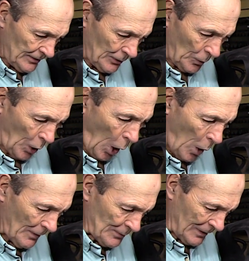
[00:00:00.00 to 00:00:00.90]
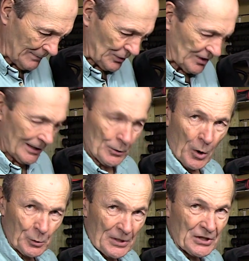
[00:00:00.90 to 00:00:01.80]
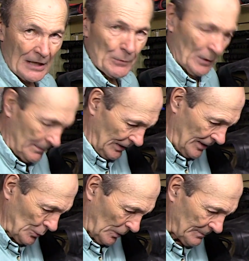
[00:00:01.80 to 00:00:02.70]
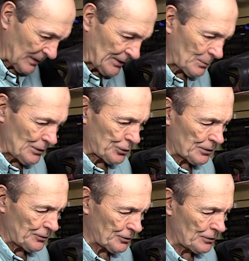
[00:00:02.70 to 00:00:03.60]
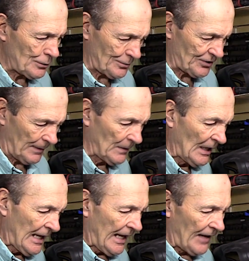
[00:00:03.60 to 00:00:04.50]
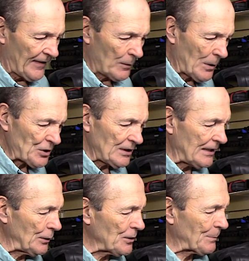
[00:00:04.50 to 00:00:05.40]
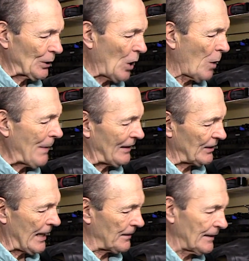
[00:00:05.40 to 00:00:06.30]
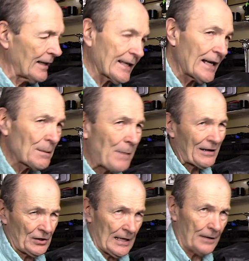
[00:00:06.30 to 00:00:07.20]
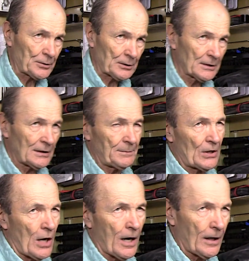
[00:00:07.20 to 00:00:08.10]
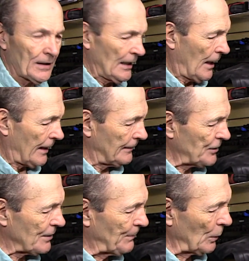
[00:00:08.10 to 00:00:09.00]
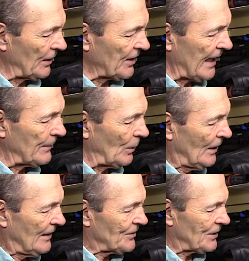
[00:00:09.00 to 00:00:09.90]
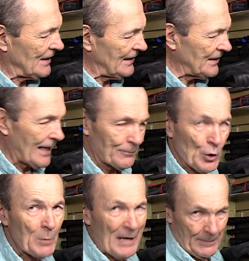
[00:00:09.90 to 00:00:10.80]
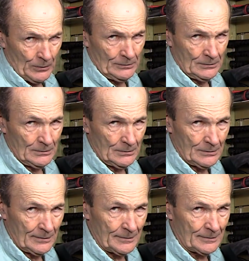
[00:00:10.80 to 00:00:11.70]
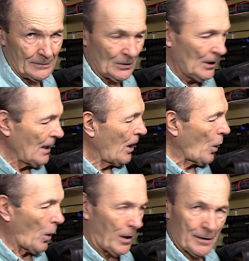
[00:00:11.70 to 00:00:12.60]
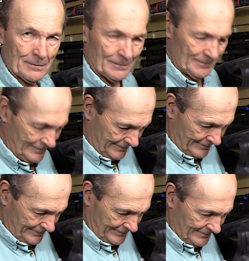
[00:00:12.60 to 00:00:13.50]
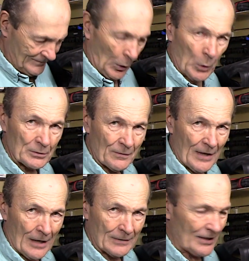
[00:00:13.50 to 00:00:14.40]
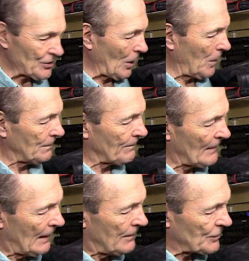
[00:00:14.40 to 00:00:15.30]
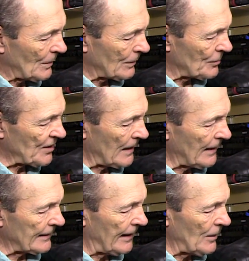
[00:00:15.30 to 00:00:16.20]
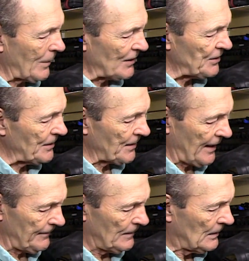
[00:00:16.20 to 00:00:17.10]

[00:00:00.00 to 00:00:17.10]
You don't always want to put silicone grease everywhere, but here's one place where you should use some. And then what you need to do is put it all back together. Now, to get it together is a little bit hard unless you pull the cable. So you need to have two people or hold the valve like so. So it goes down like that. You're watching here, Kev?